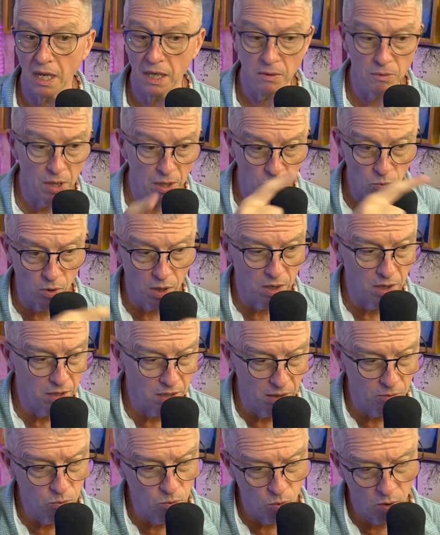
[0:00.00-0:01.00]
And in, in one of
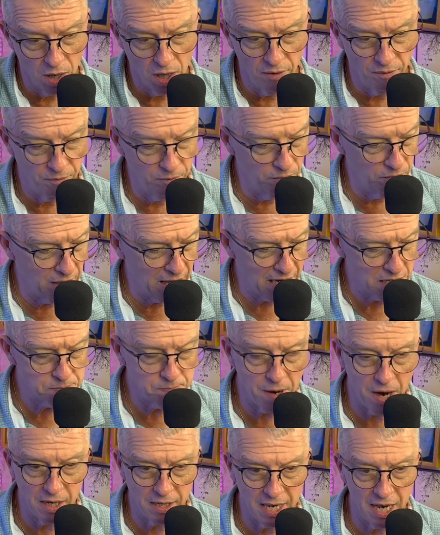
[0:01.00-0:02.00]
the one of the last
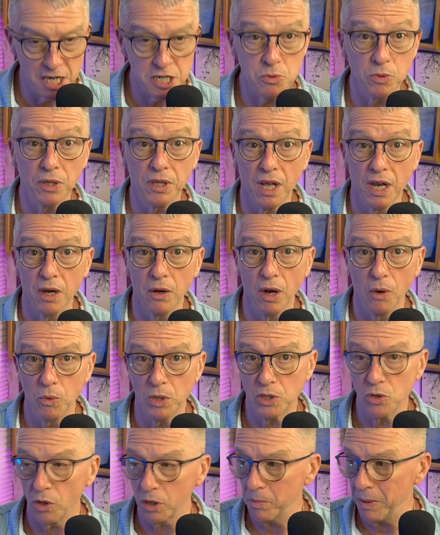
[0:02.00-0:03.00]
podcasts we did, uh, we
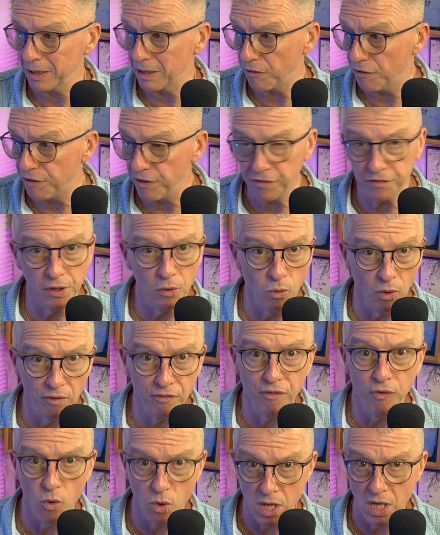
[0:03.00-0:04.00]
talked about the
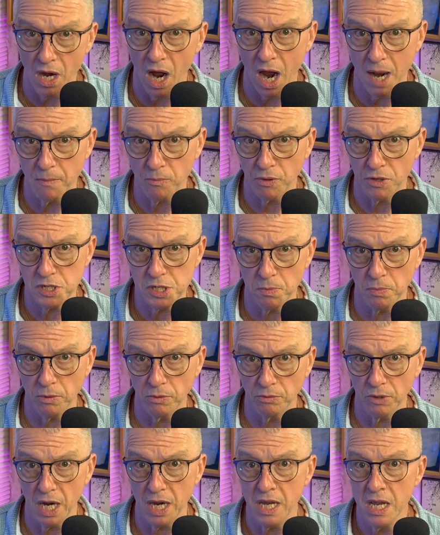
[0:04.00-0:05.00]
5149 principle,
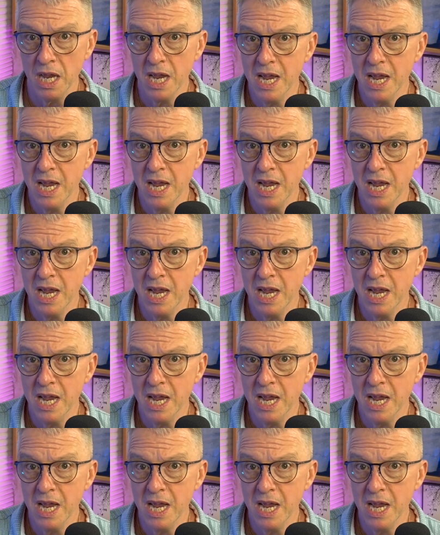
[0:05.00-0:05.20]
right?